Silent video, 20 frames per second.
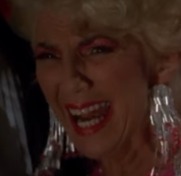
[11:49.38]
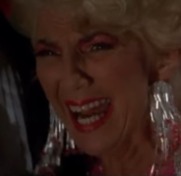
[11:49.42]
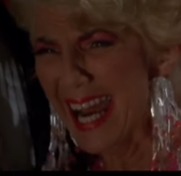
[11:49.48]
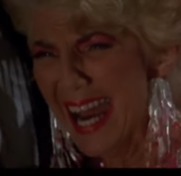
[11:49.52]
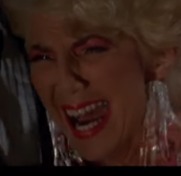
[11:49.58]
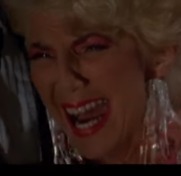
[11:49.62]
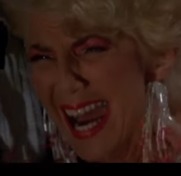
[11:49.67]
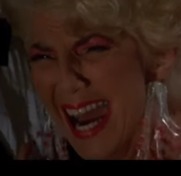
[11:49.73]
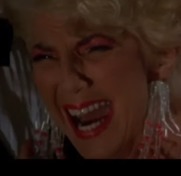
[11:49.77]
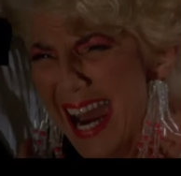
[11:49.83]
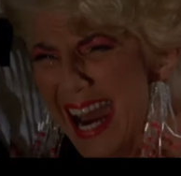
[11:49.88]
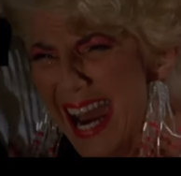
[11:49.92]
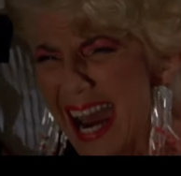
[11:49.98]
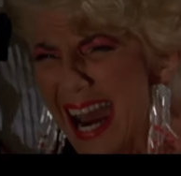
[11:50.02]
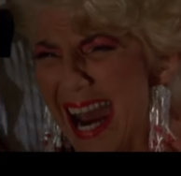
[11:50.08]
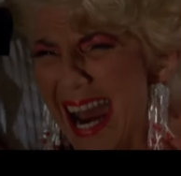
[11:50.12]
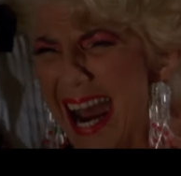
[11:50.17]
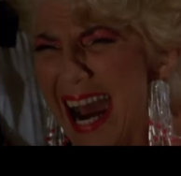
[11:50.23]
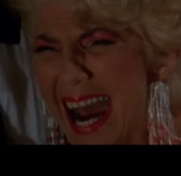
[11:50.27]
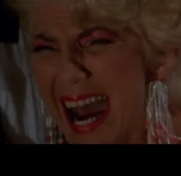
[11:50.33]
Everyone just kind
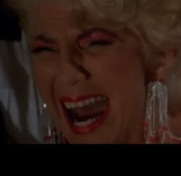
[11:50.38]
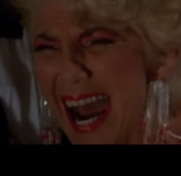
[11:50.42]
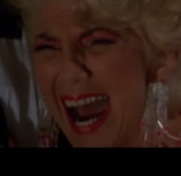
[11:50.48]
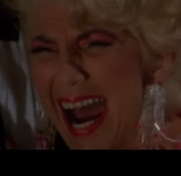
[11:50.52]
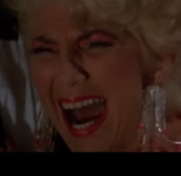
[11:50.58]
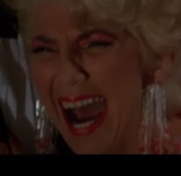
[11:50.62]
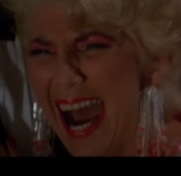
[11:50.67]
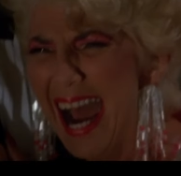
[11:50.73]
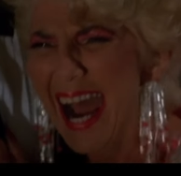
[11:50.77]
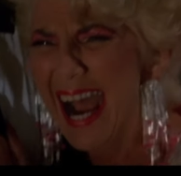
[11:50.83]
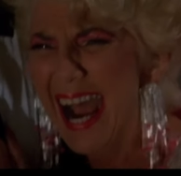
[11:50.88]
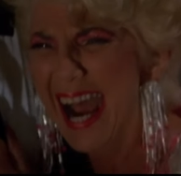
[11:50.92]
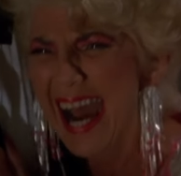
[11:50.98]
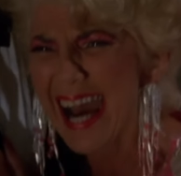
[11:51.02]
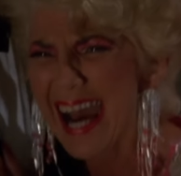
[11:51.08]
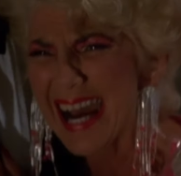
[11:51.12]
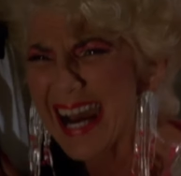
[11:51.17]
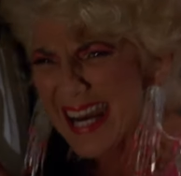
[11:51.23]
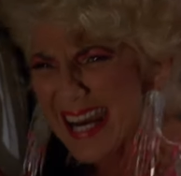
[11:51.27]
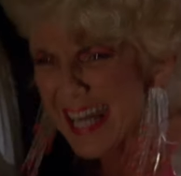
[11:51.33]
of claps and cheers
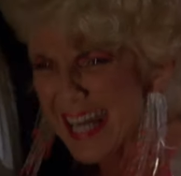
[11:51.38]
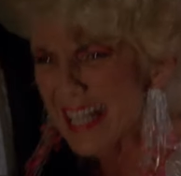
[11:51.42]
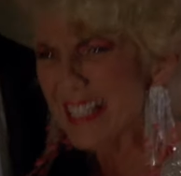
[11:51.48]
and it's,